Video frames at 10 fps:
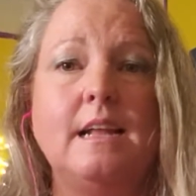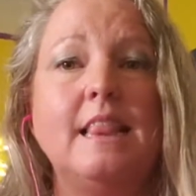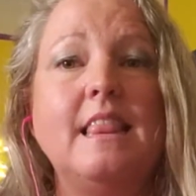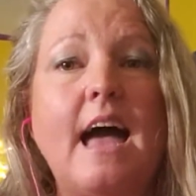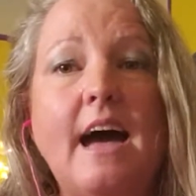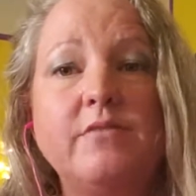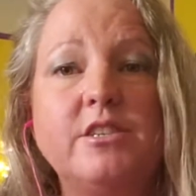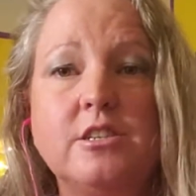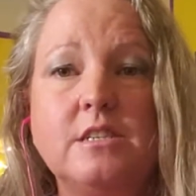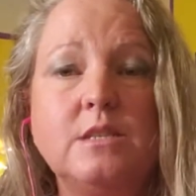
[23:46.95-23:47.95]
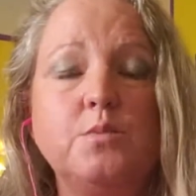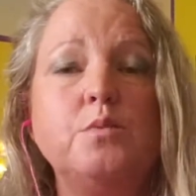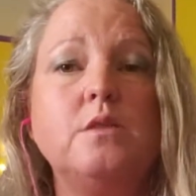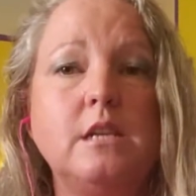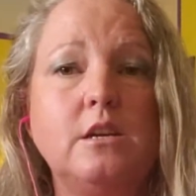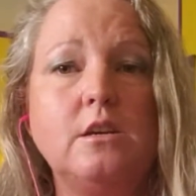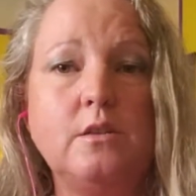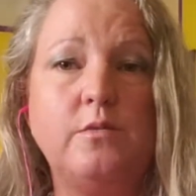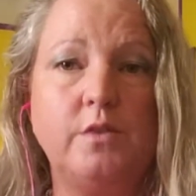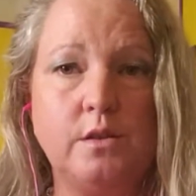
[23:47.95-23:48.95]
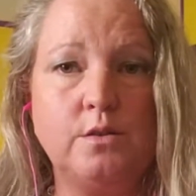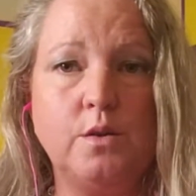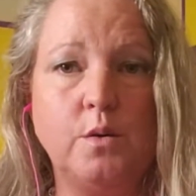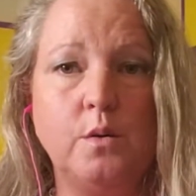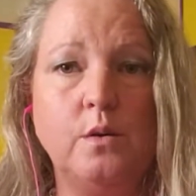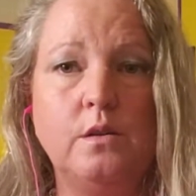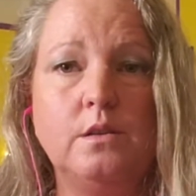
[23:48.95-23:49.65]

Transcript: Laughter is really good for the soul.